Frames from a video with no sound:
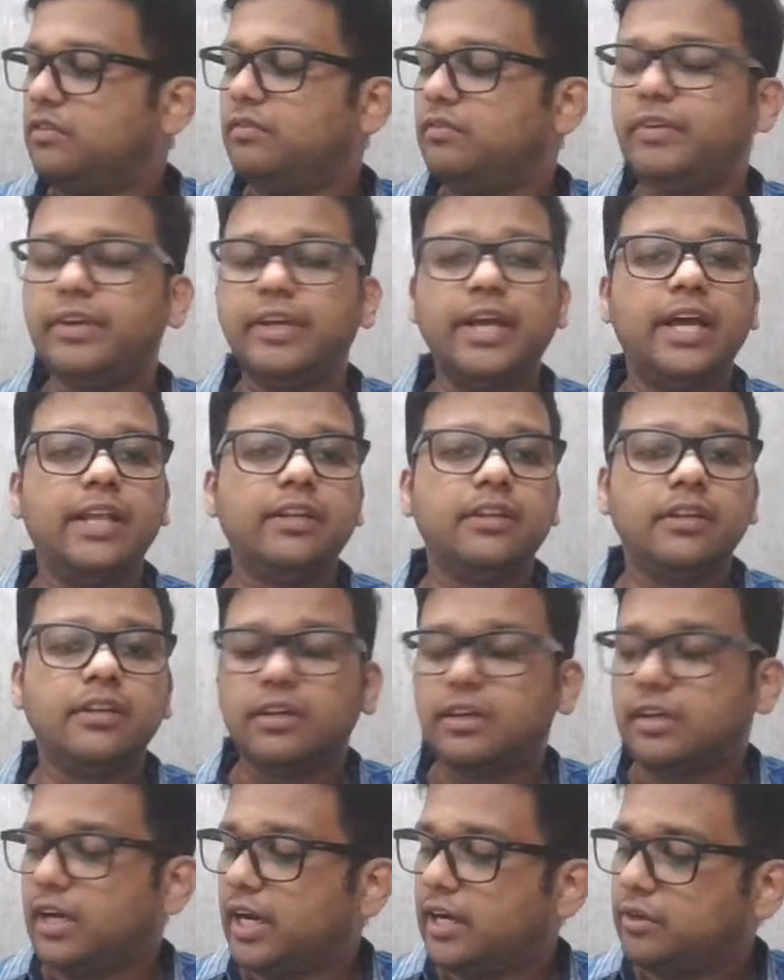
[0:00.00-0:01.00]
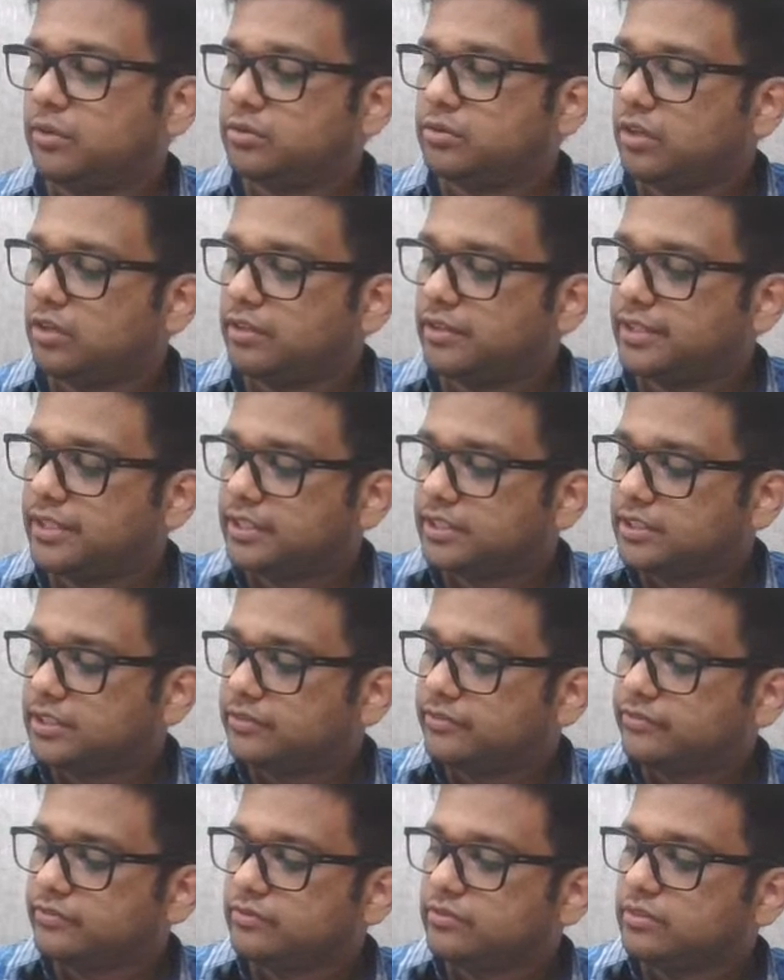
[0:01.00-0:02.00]
we can try to solve this.
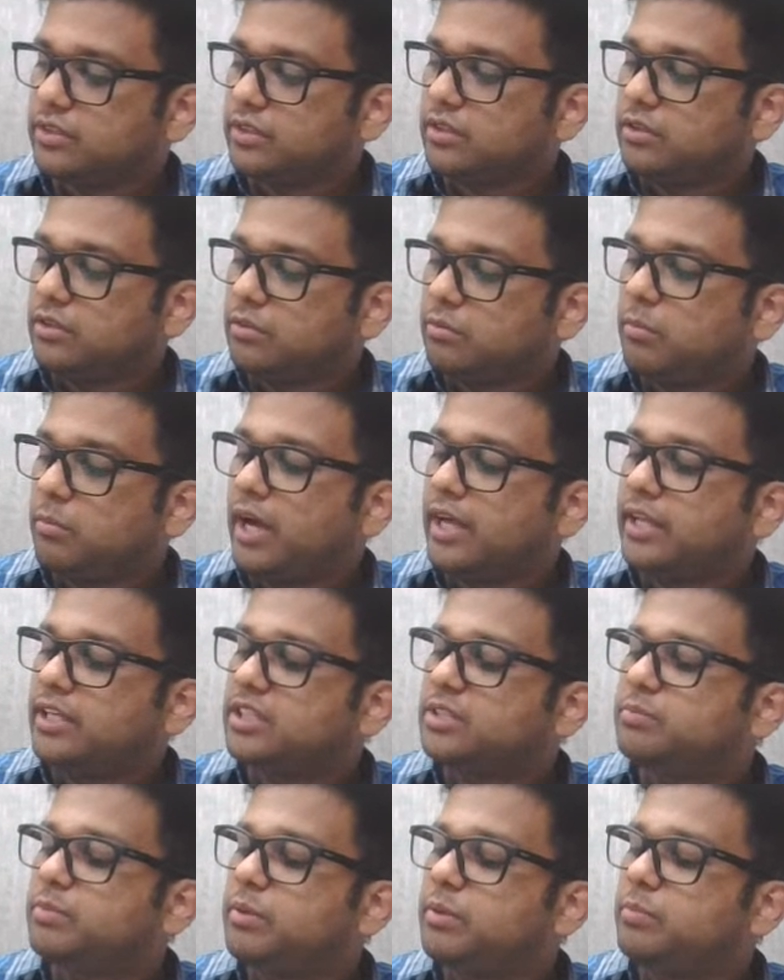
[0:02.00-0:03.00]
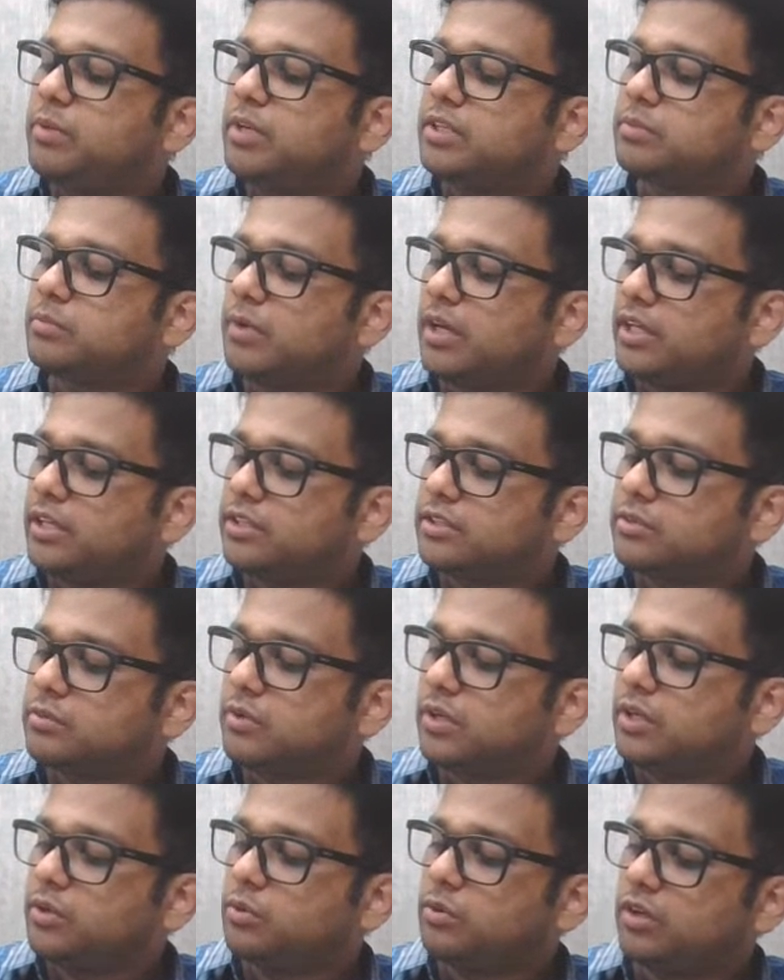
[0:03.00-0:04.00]
Minus b plus minus
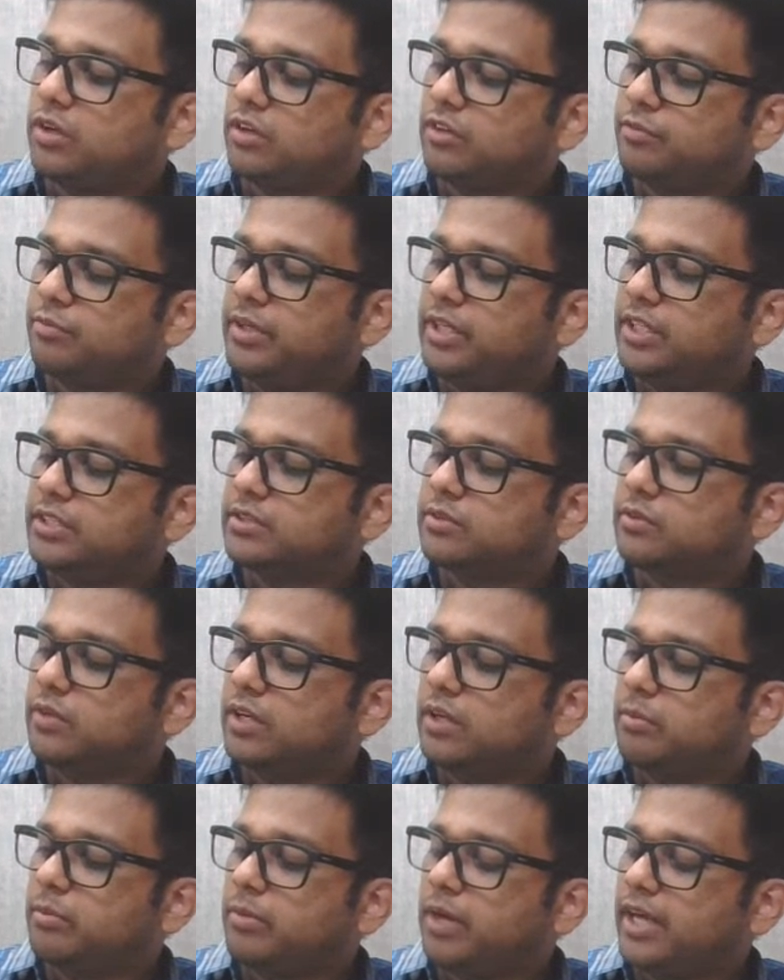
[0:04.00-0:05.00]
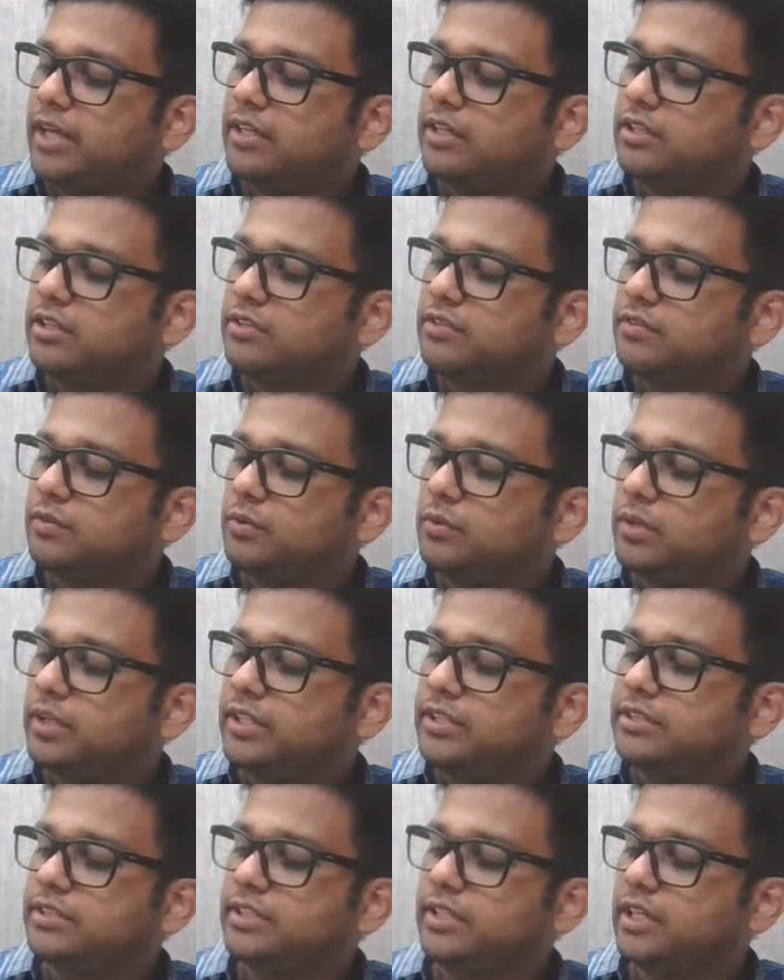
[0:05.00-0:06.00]
square root of b square minus
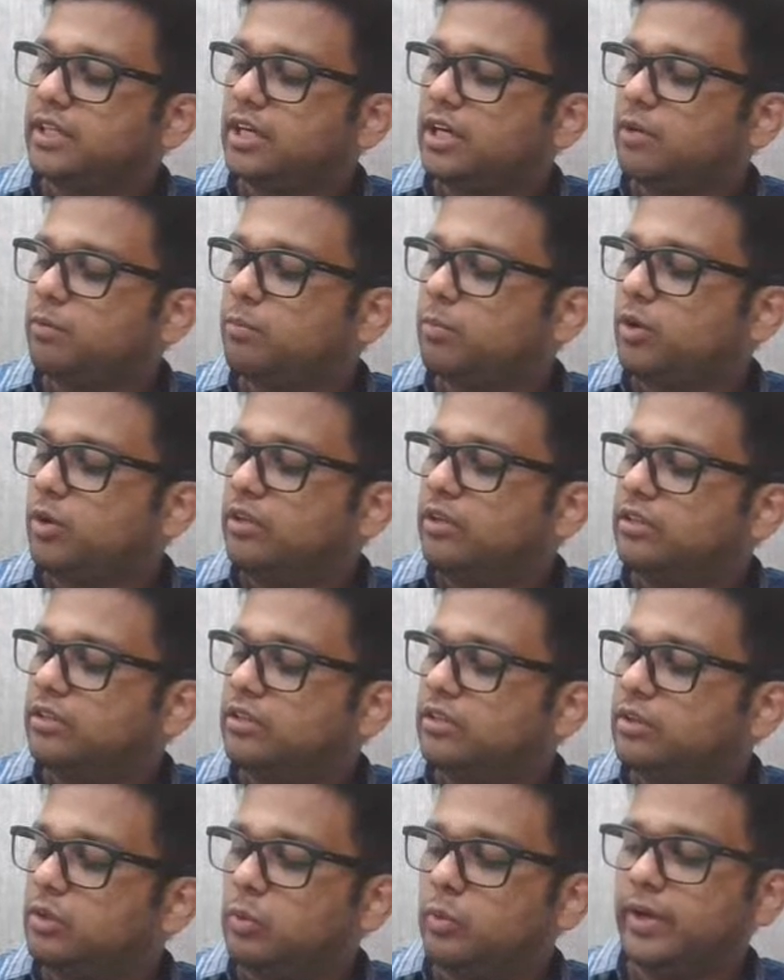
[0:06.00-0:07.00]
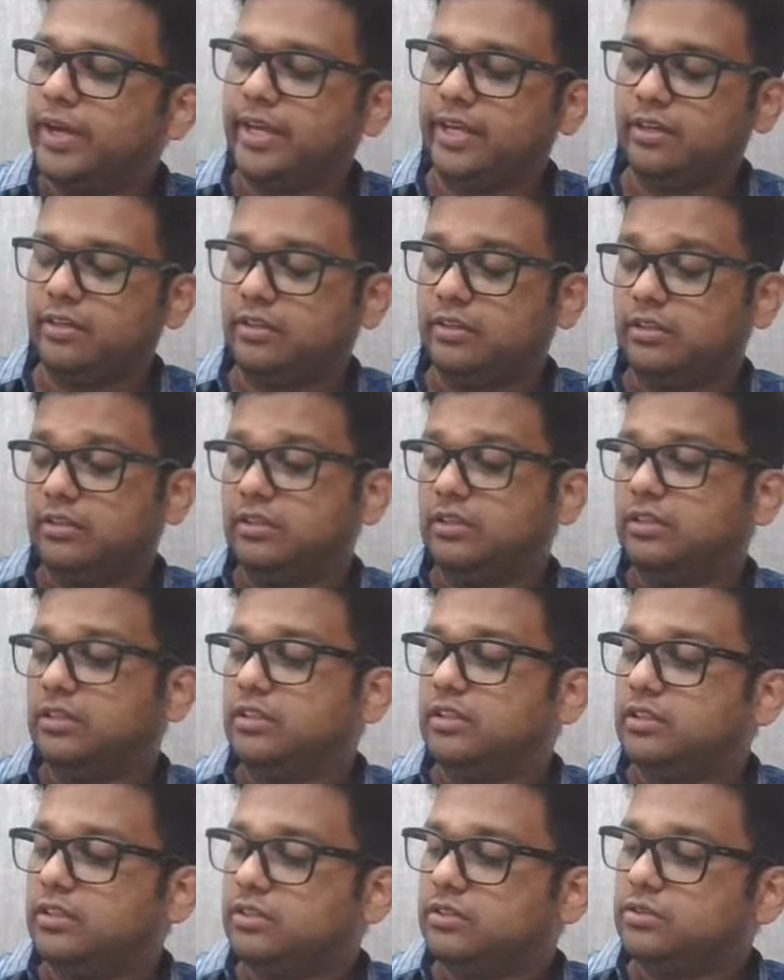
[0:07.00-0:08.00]
4ac upon 2a.
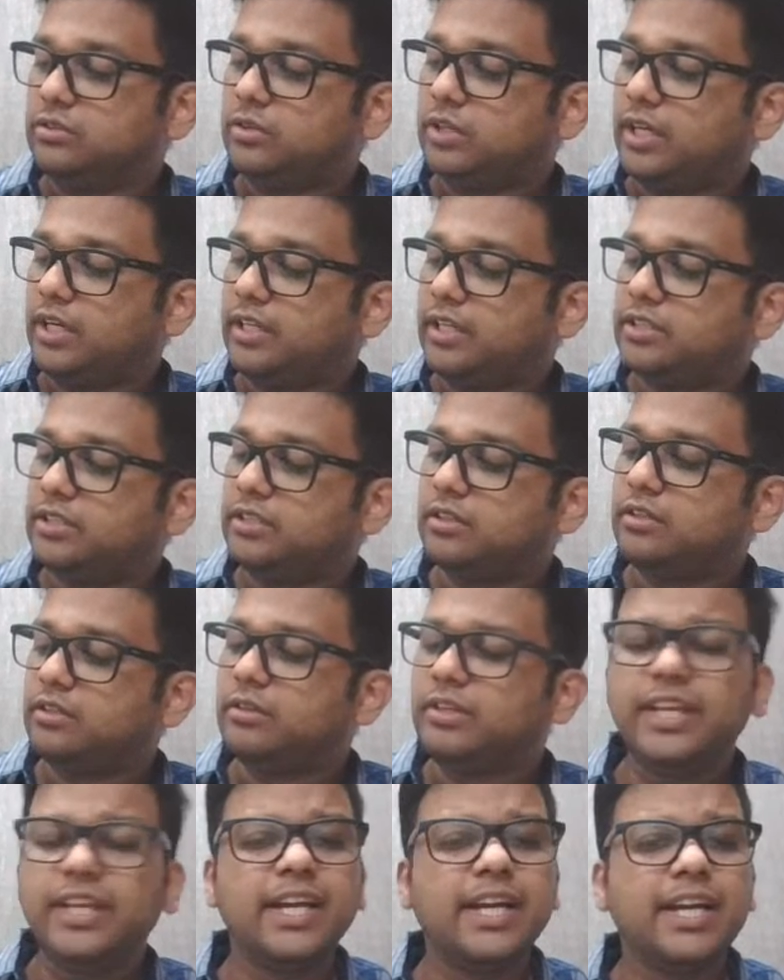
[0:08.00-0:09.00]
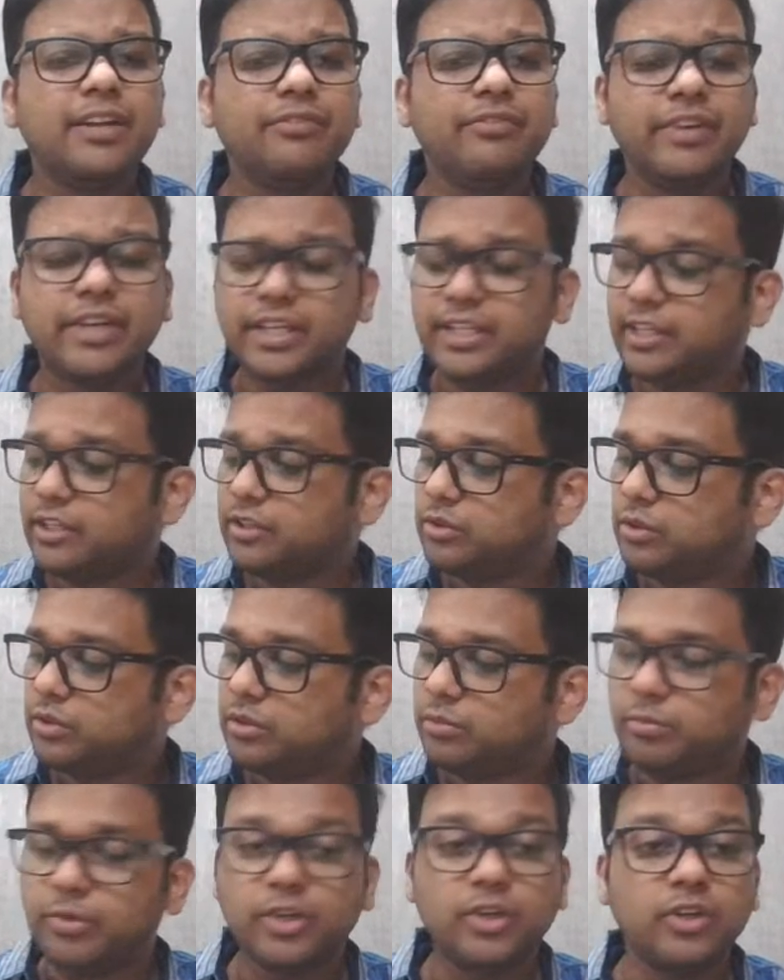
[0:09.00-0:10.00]
So that is negative, we can ignore
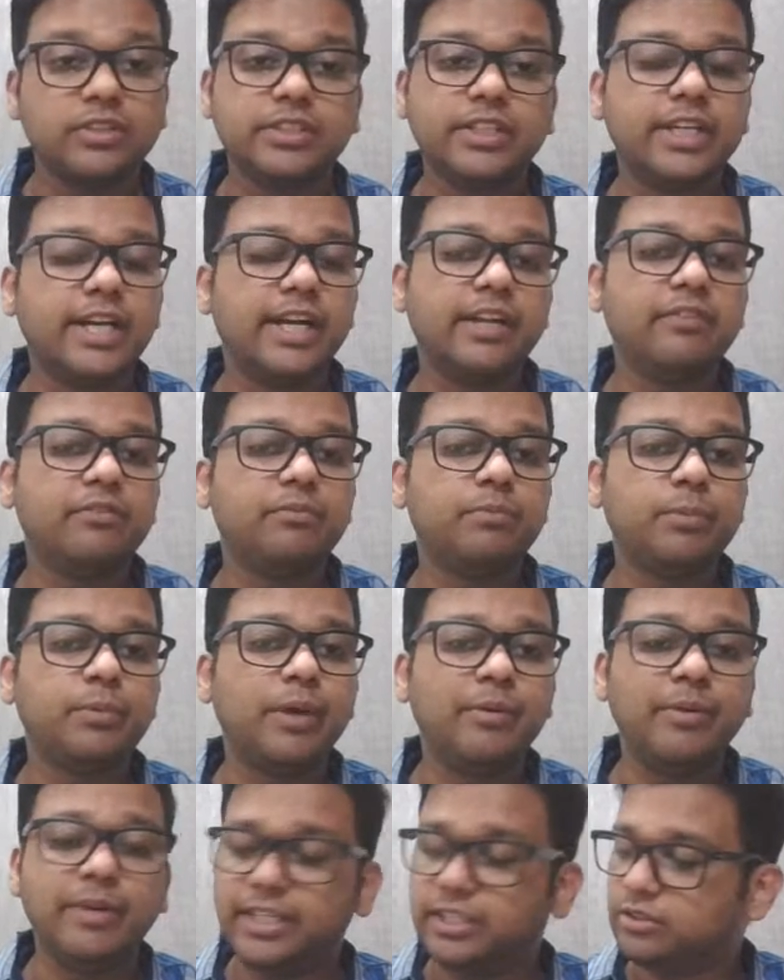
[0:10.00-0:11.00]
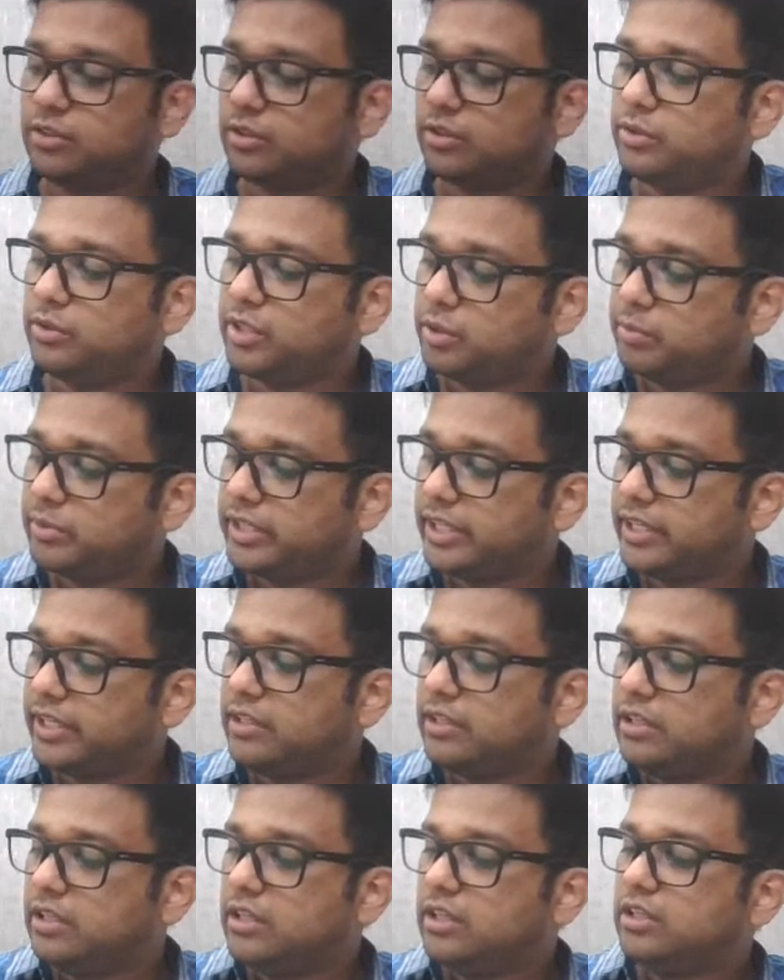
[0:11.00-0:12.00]
because negative probability is not going to be there.
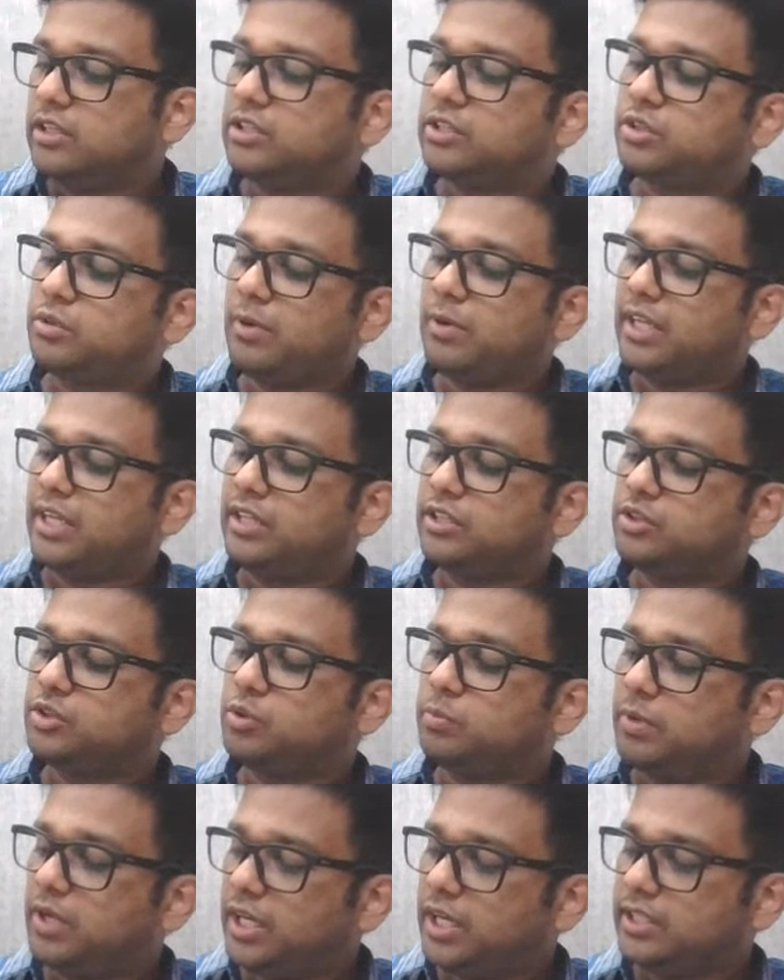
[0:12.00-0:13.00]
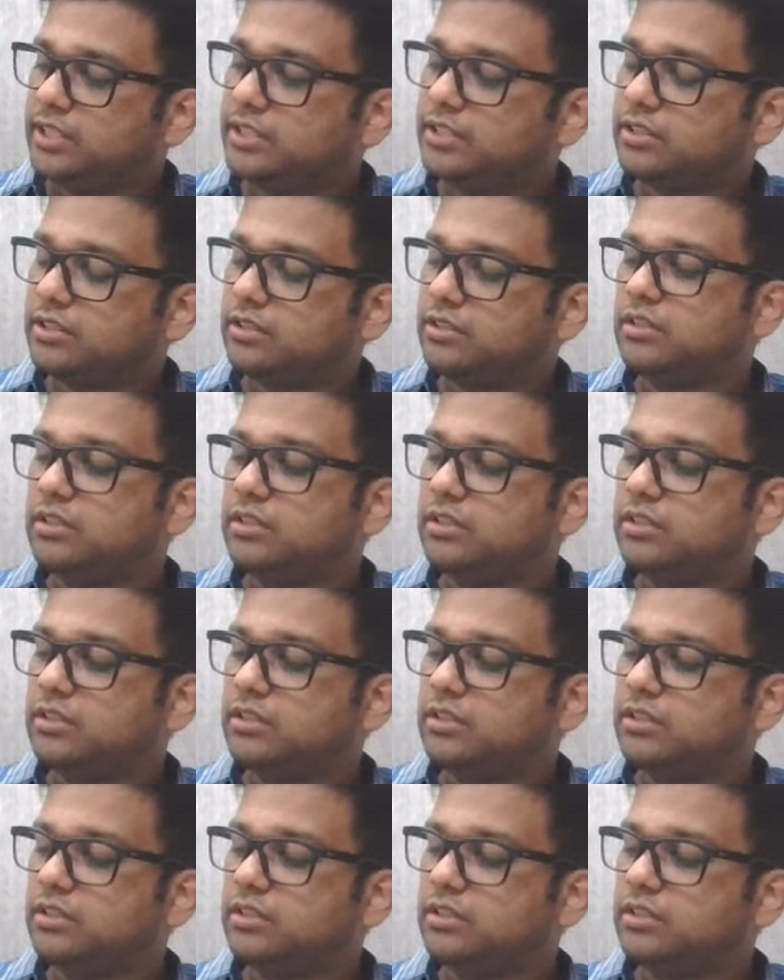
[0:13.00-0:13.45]
So minus 2 plus